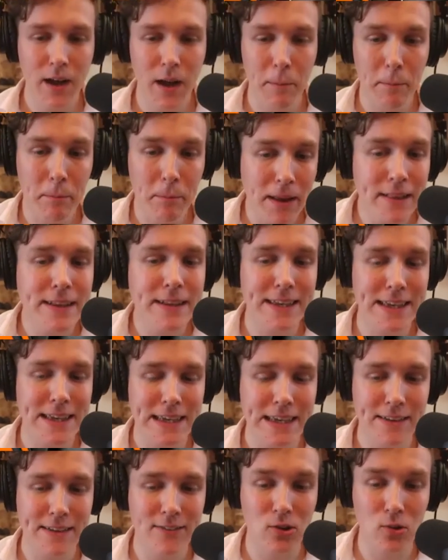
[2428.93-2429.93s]

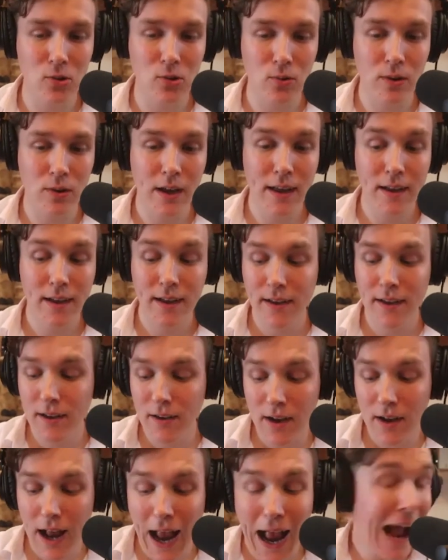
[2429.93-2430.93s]
ability to
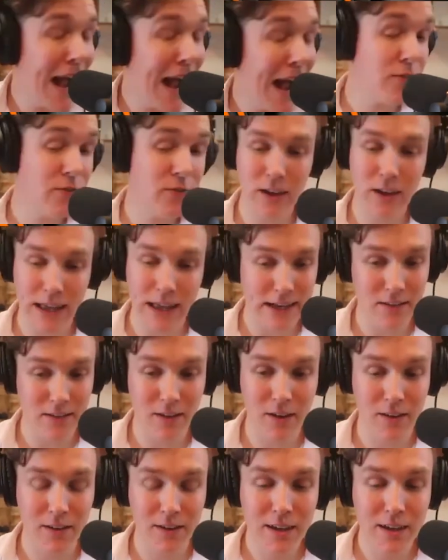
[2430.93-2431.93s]
have to get it
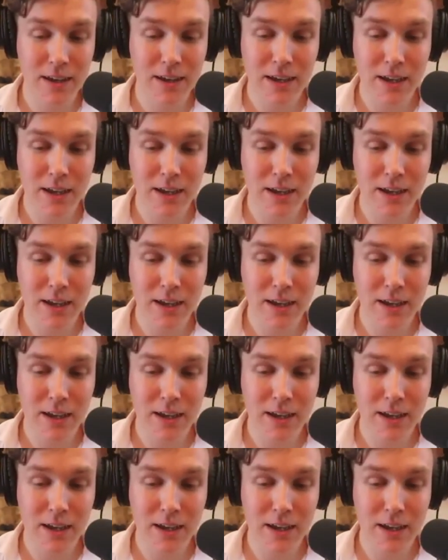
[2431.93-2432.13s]
done.